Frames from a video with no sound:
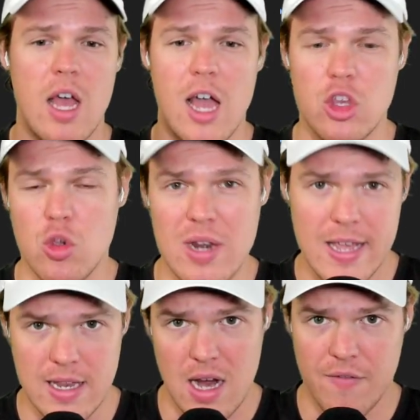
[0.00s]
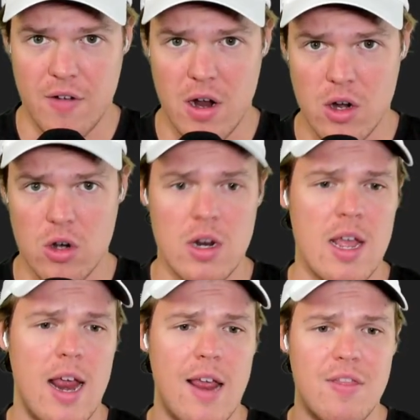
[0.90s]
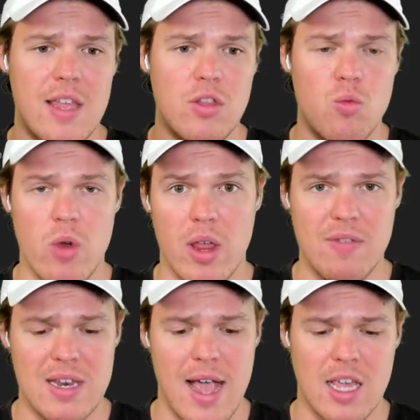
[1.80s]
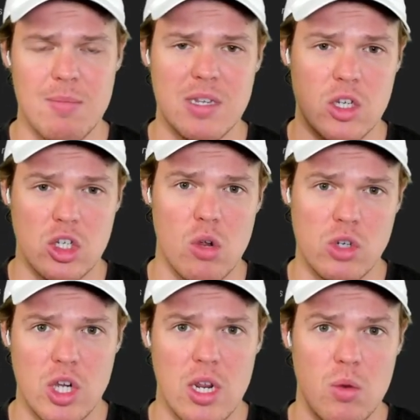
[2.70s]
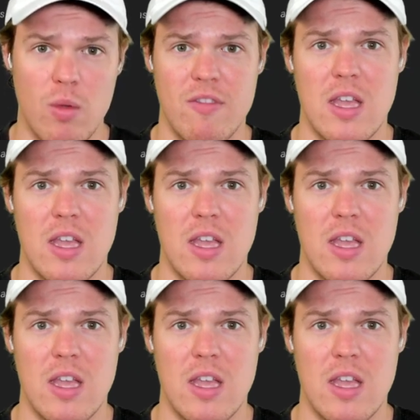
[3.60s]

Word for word: a unique identifier, and then the relevant documents associated with that